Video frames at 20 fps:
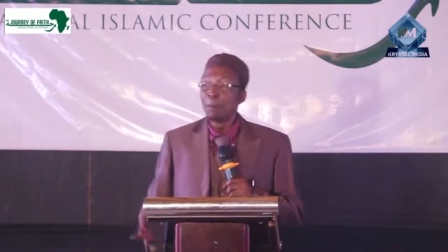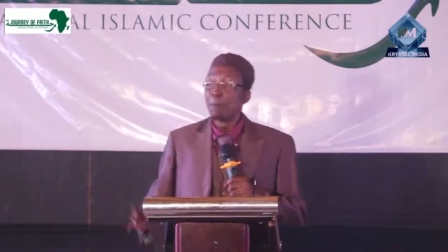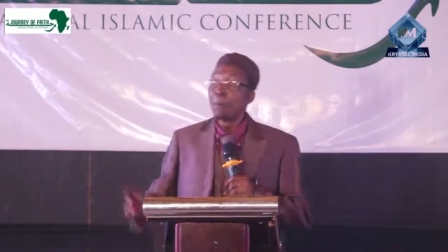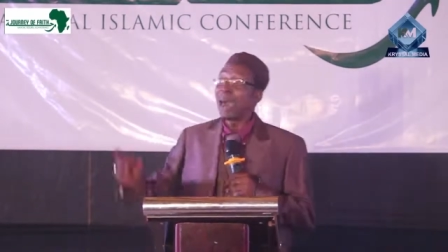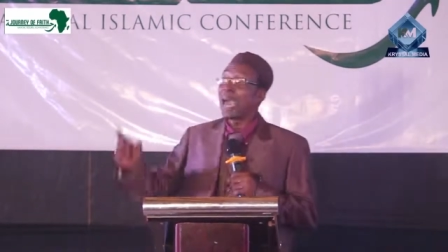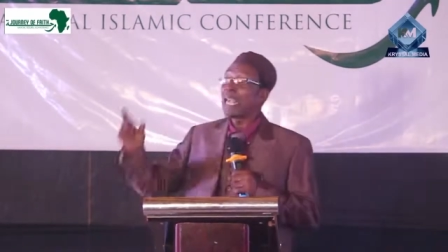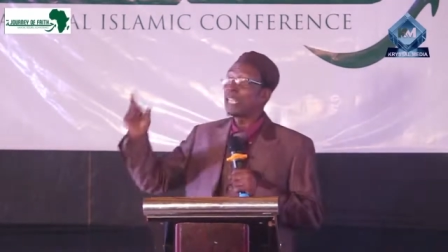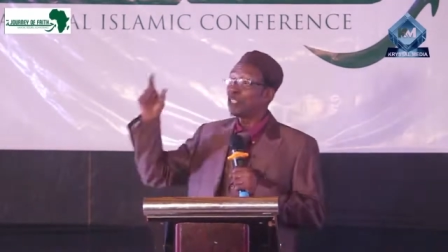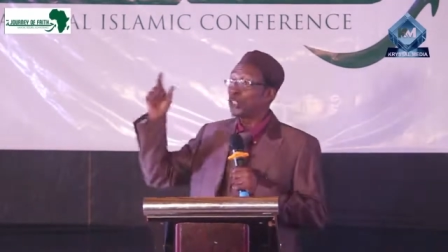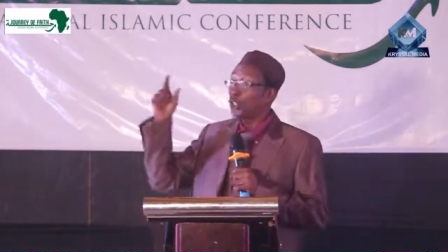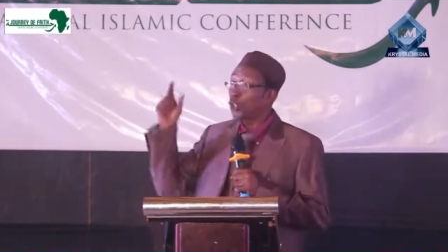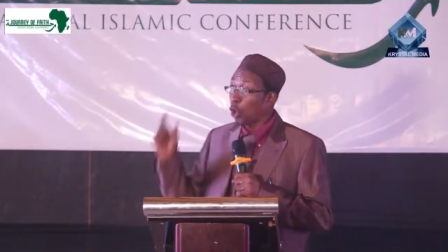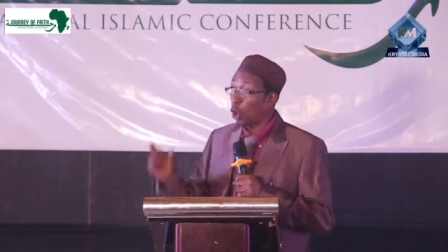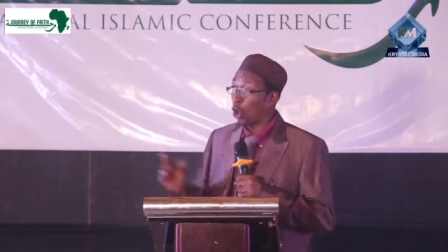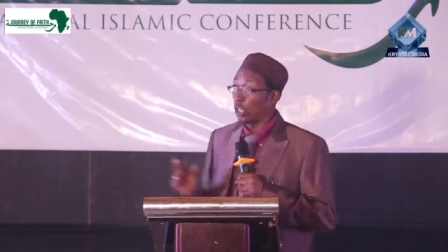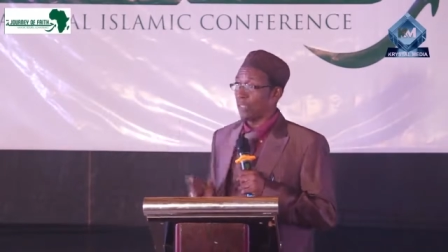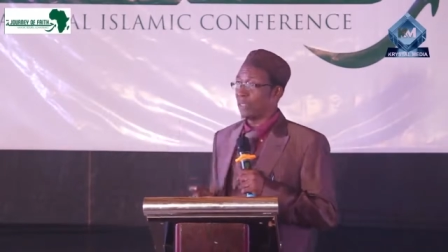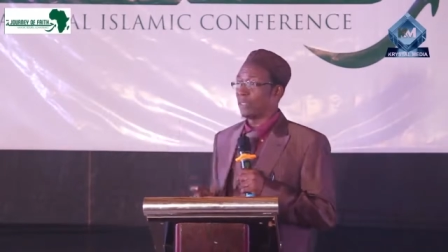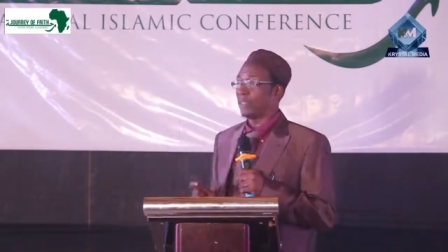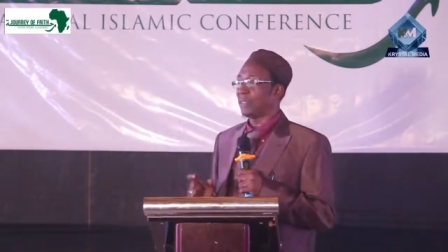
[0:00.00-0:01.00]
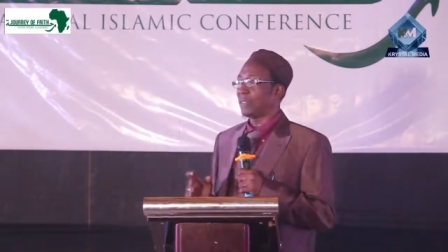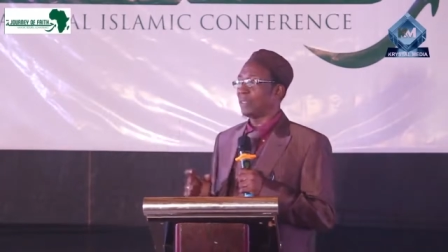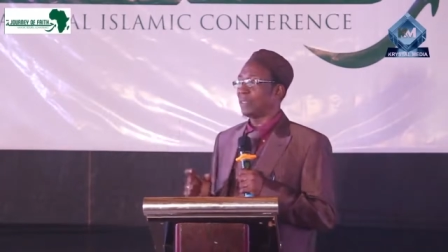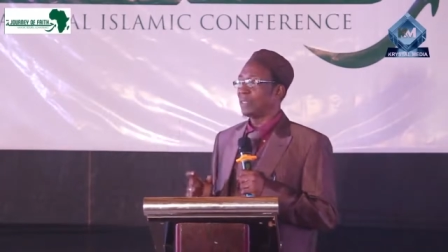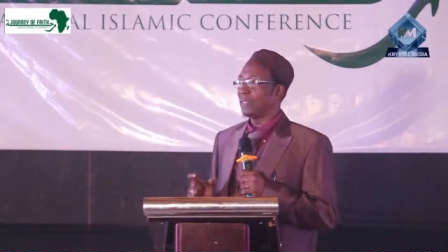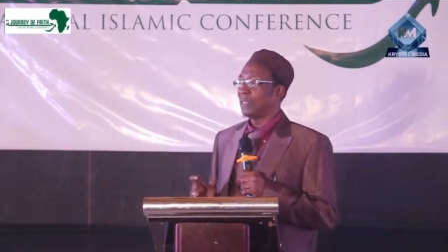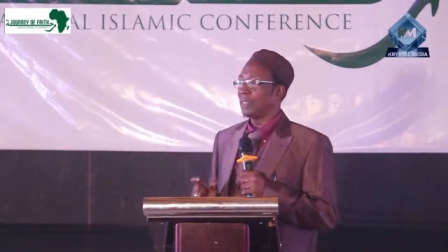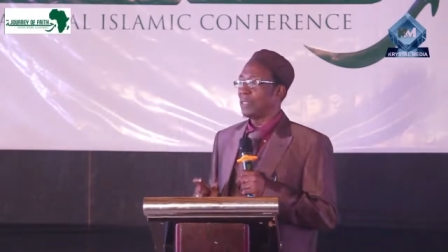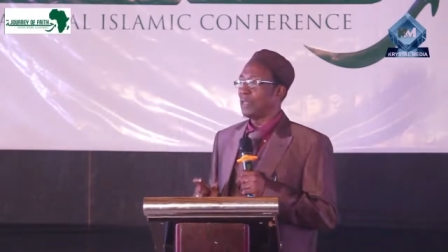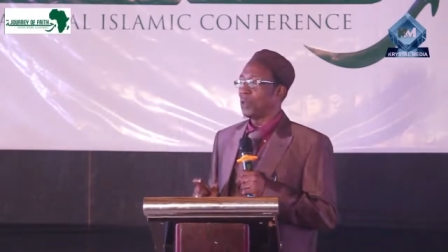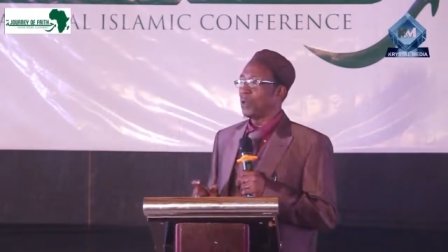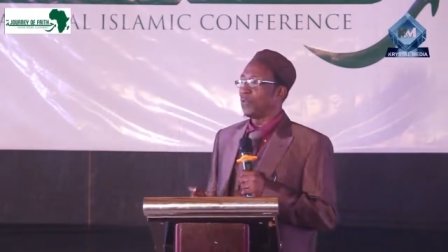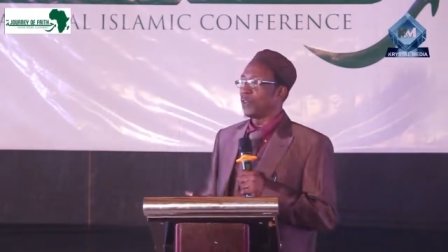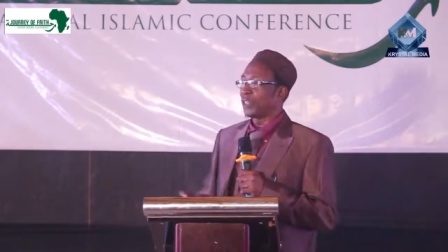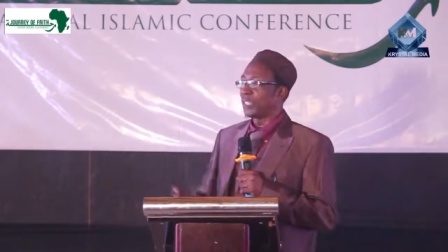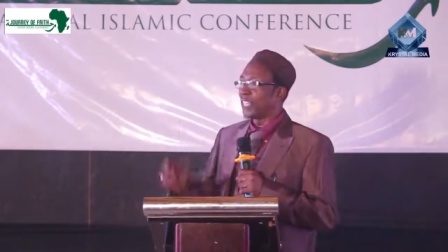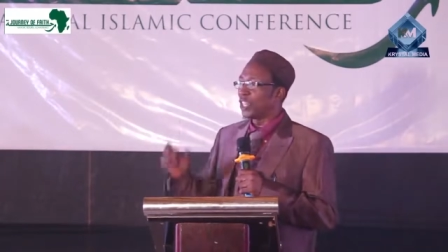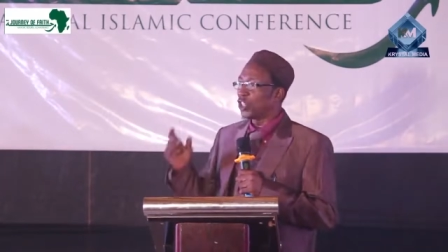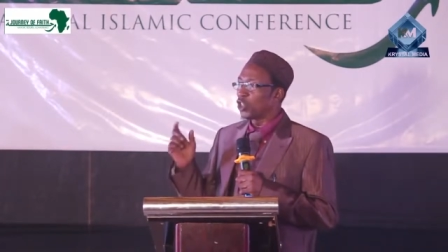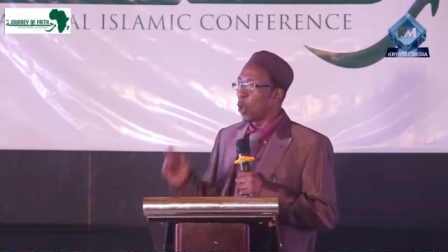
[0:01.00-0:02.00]
my choice
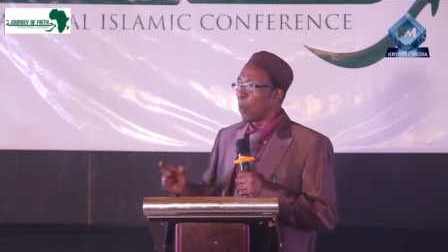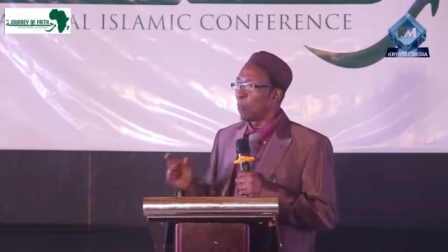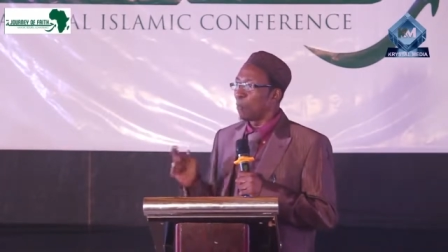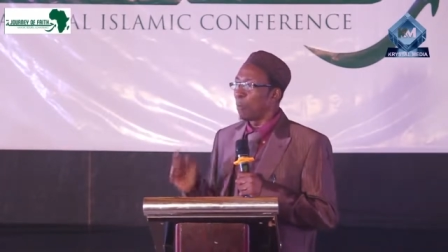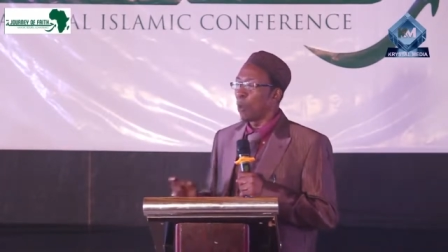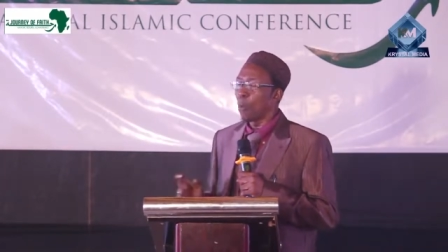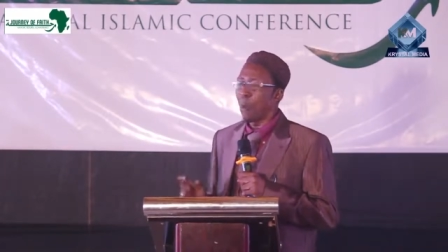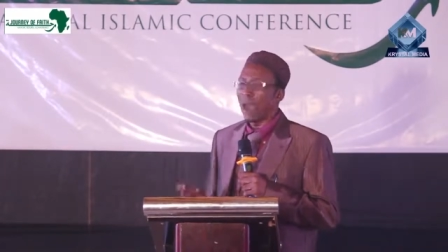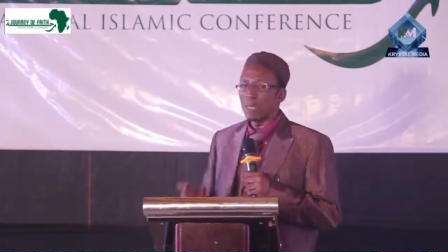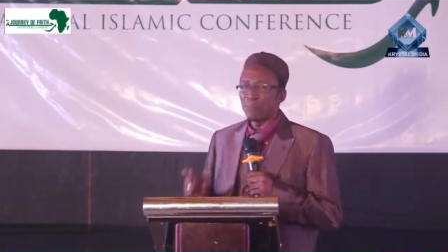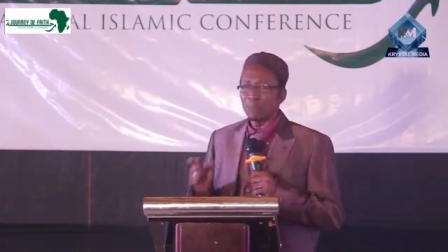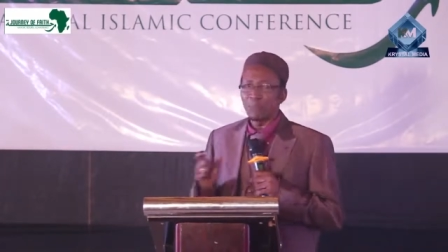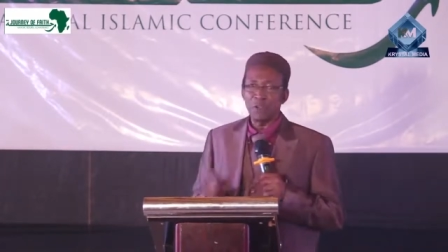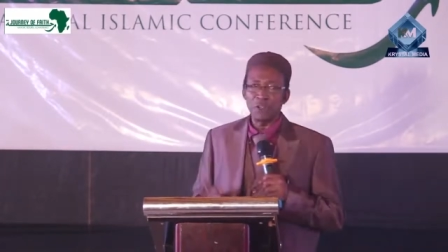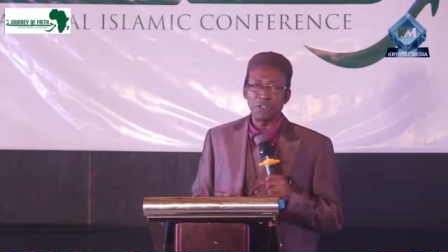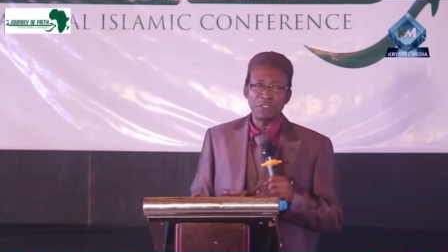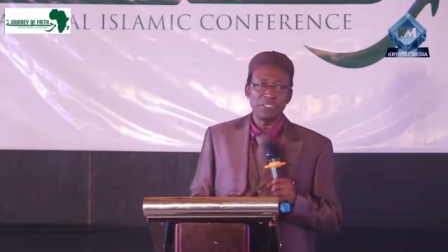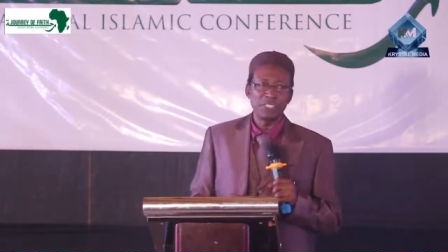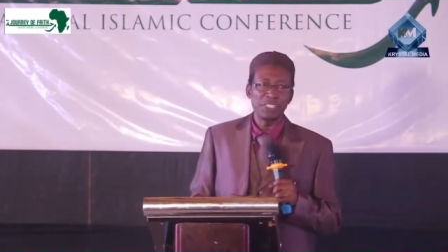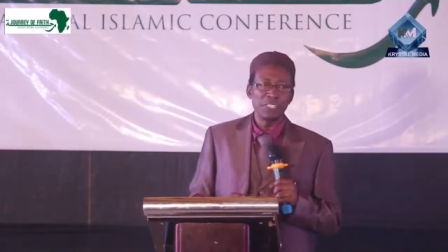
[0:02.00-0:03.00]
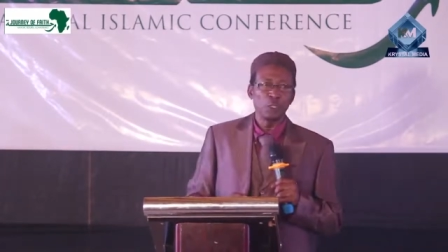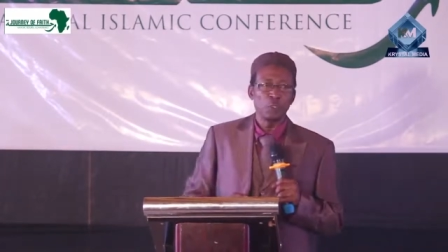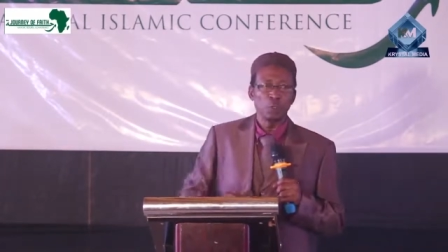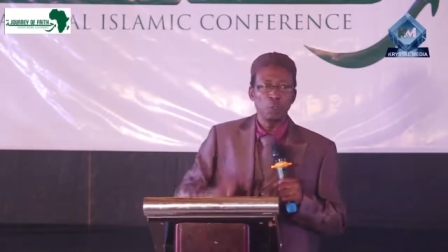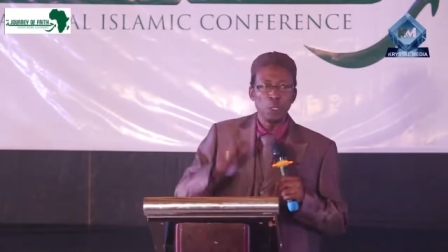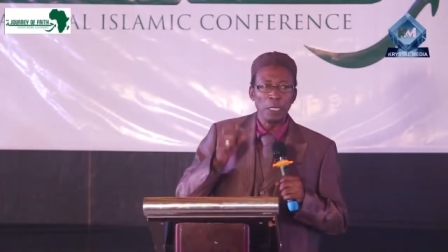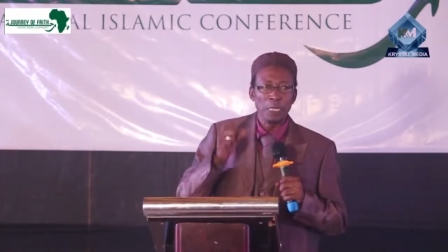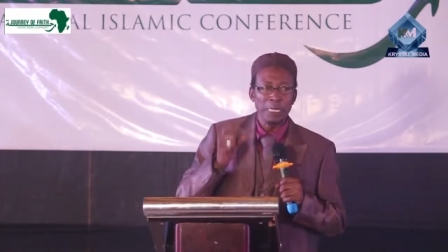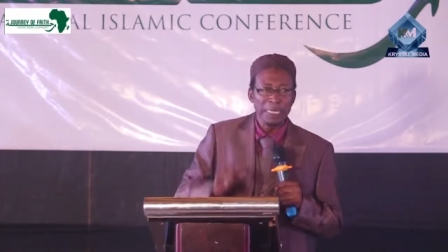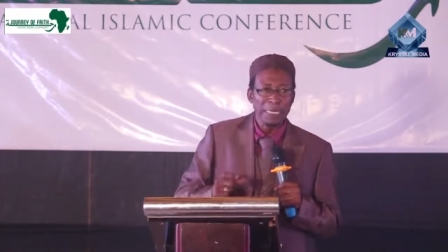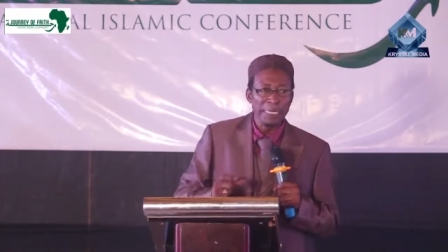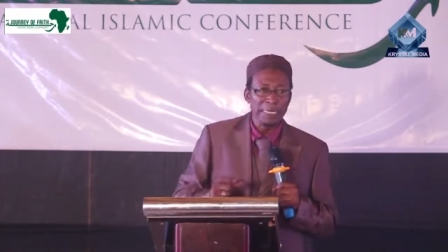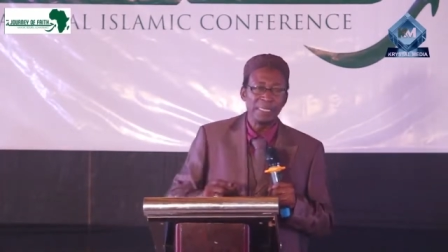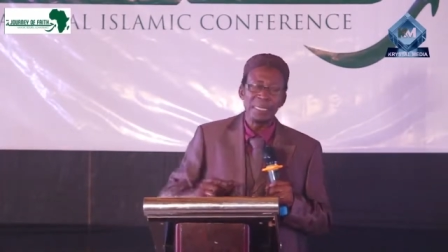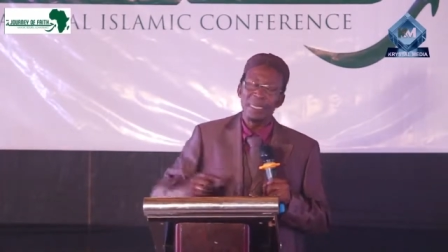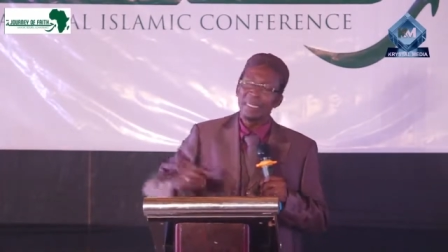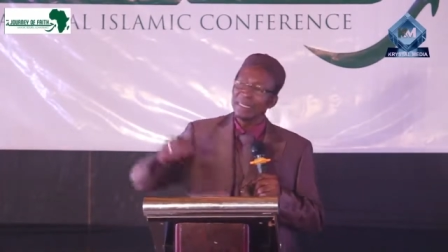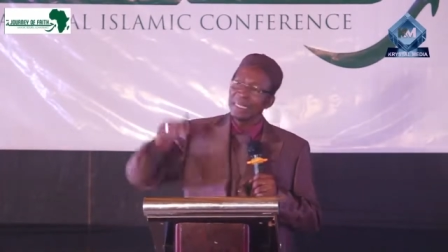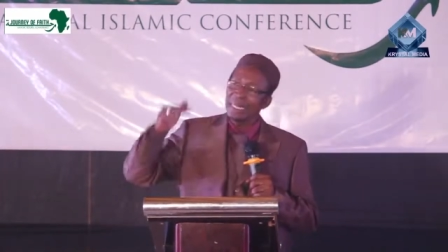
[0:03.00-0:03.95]
for the number one person to lead